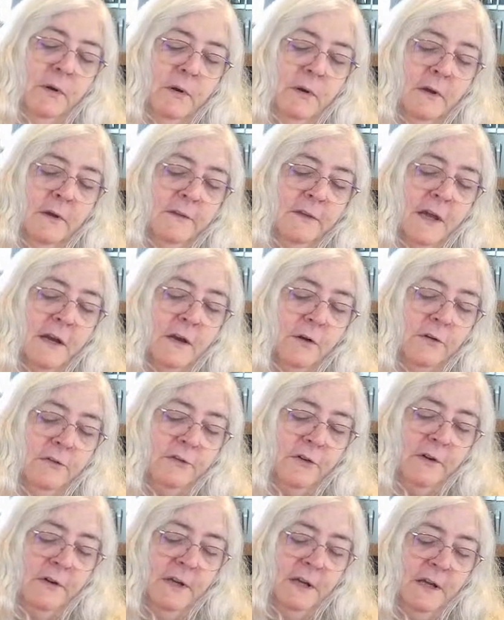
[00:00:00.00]
That goes
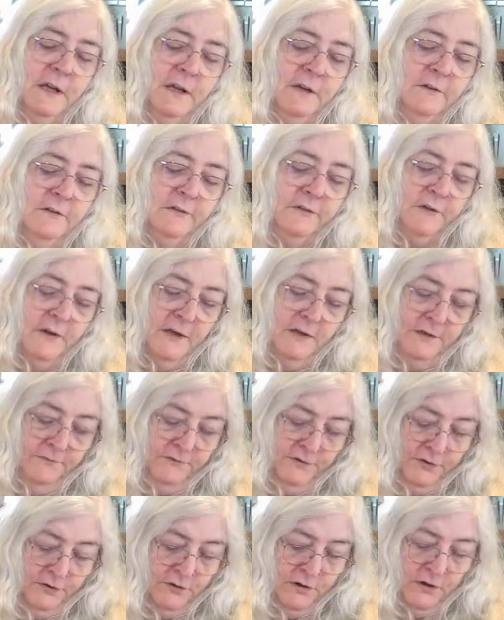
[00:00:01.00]
on the inside of
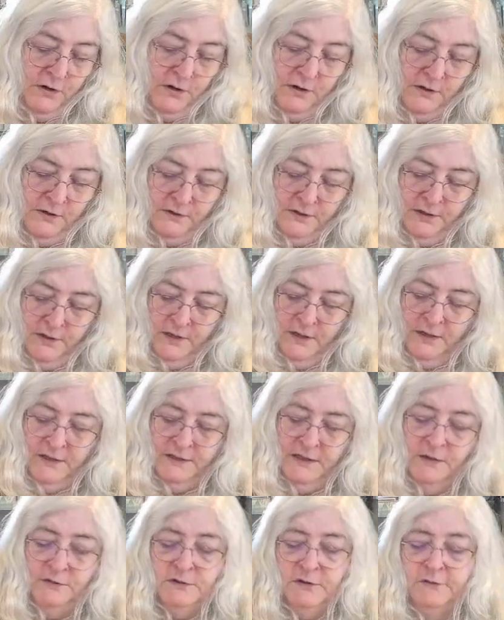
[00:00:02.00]
your card.
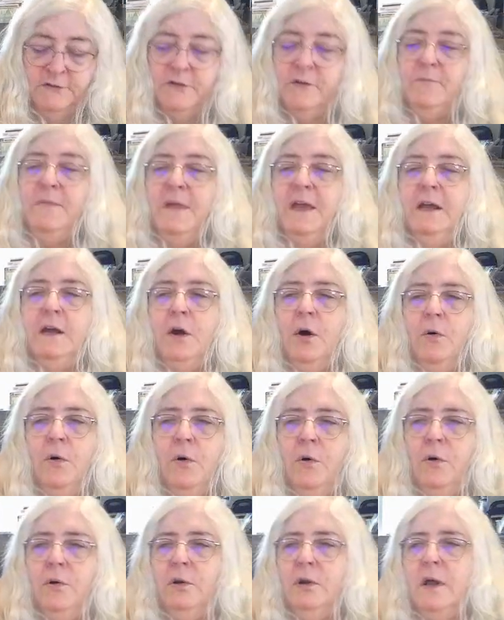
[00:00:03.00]
Now, does it make a
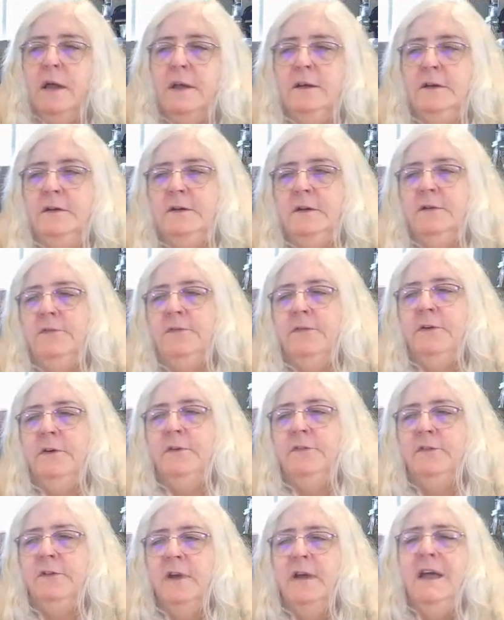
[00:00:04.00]
whole lot of
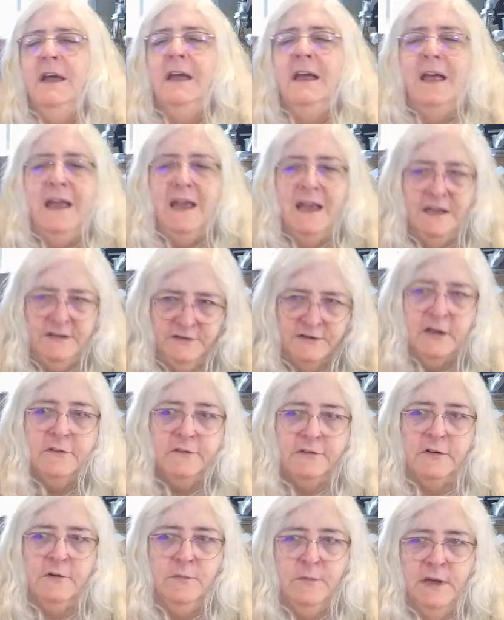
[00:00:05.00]
difference? It
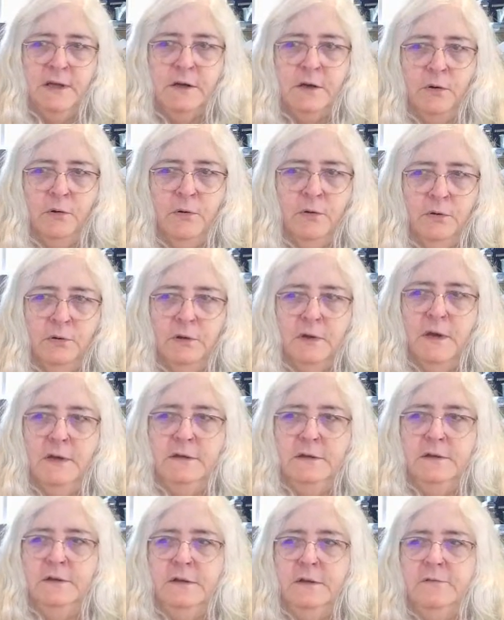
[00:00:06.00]
doesn't make a whole lot
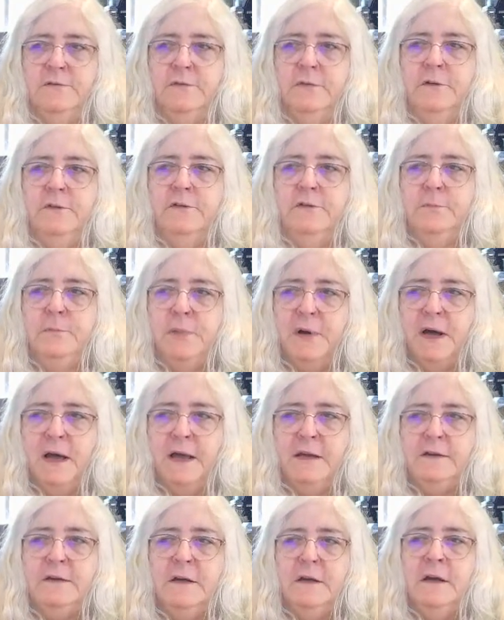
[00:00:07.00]
of difference,
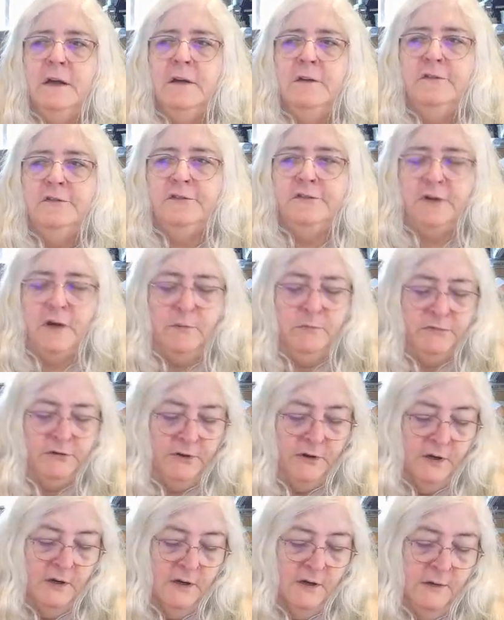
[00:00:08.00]
but
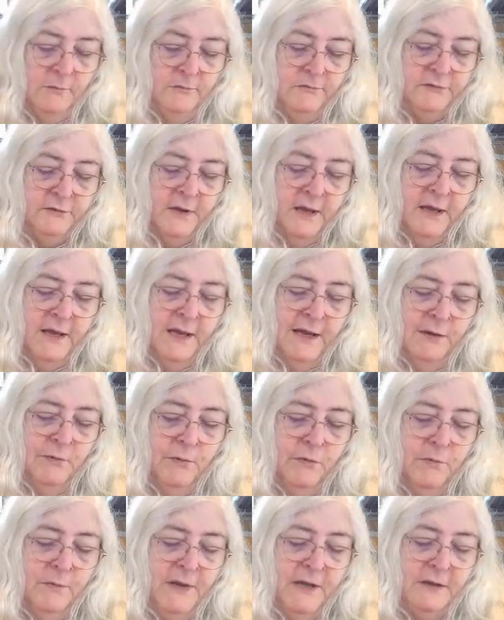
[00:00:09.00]
sometimes it
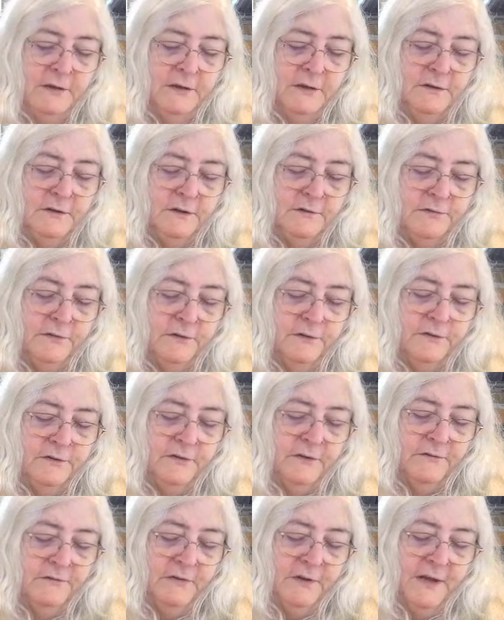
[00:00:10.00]
will make the difference
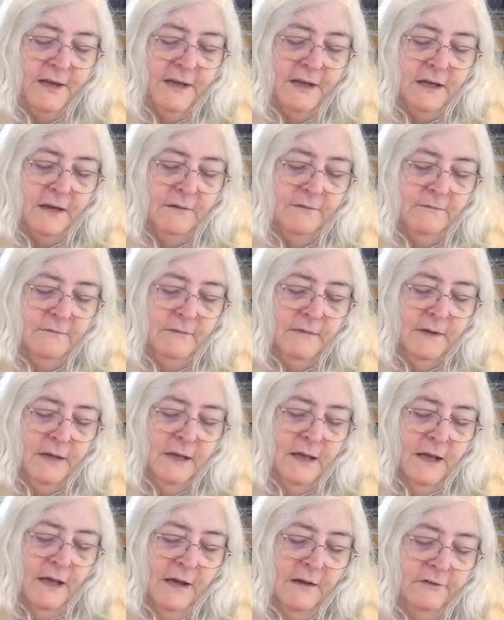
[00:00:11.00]
of like
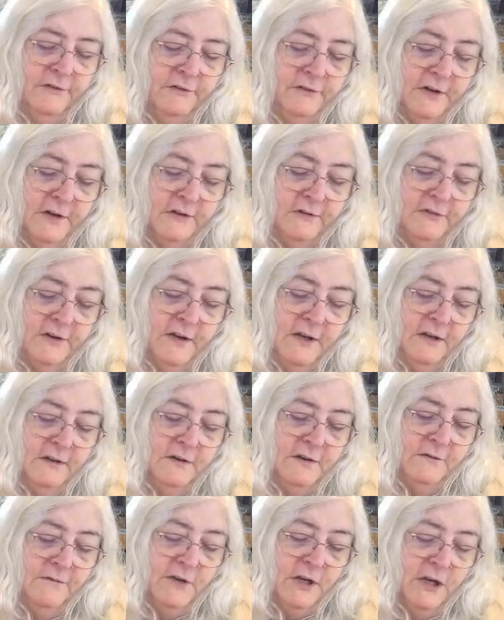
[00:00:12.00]
a 1/16
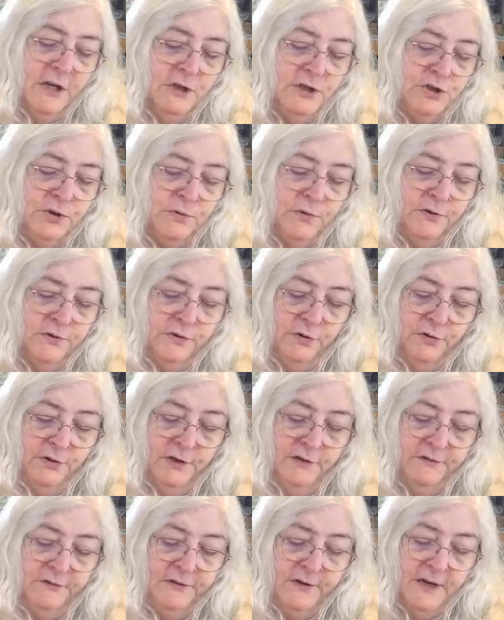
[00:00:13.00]
of an inch or a
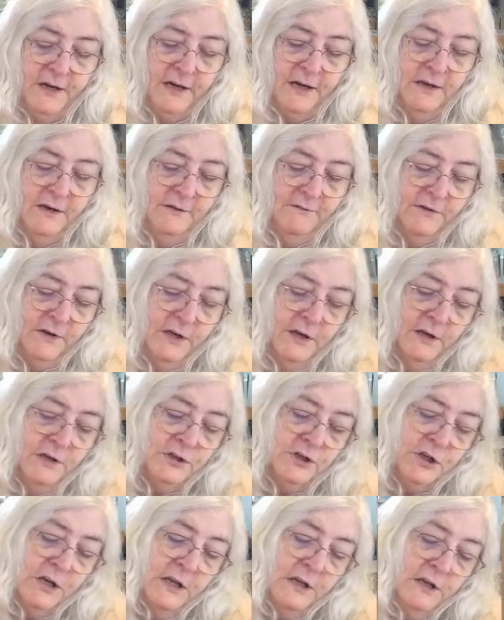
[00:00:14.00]
32nd of an
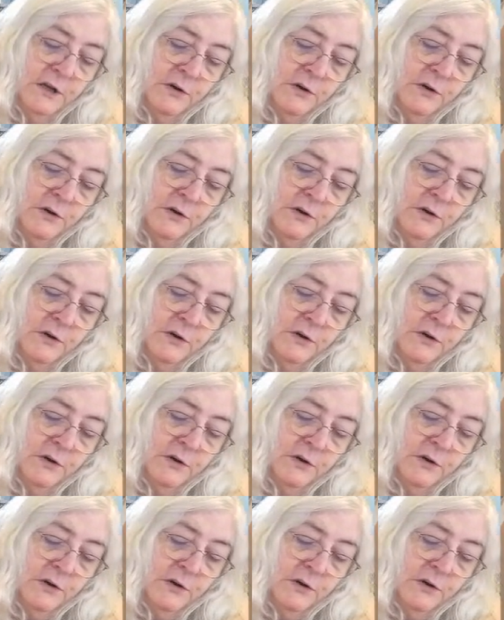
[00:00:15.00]
inch, and you